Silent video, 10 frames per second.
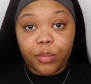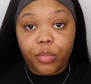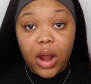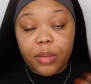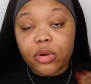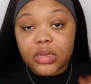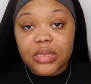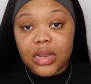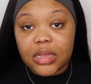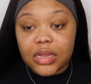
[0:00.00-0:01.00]
primer is
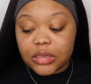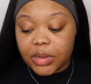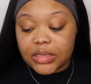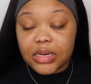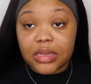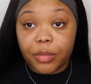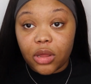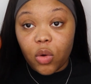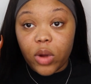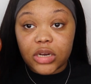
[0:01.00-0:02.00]
settling into my skin is I'm going to
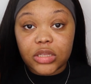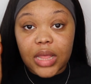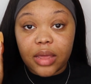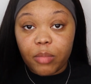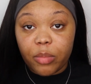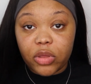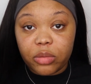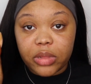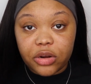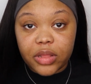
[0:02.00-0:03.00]
go wash like my beauty
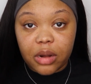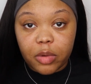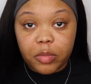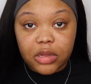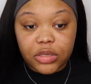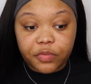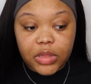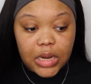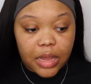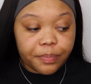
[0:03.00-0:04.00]
blender that I'm going to be using for
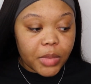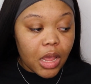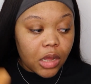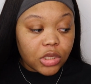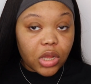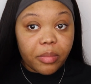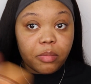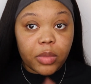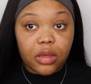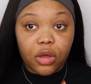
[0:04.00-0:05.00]
the day. So I'm
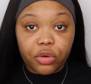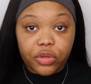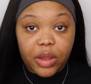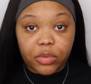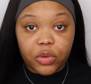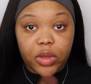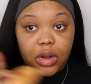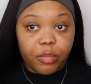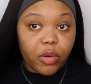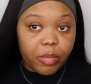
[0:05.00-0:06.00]
going to go do that really quick and
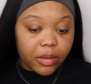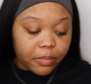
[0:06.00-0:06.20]
I'll be right back.